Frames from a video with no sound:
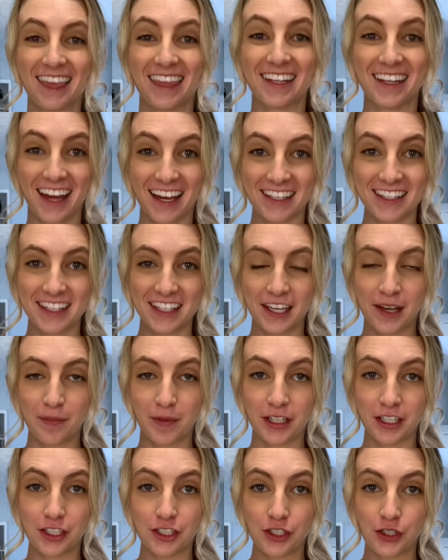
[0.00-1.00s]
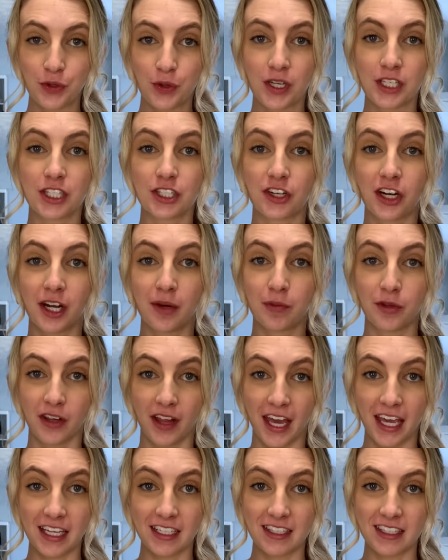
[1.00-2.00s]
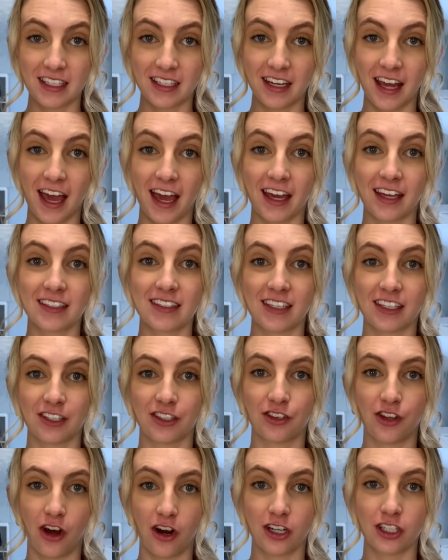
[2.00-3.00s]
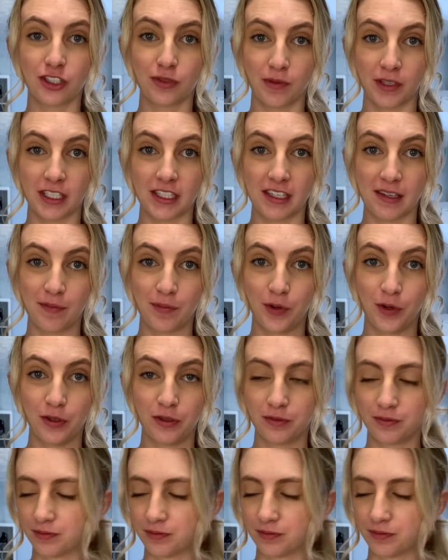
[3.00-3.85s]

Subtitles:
The next thing I'm gonna do is scramble 18 eggs in a large mixing bowl.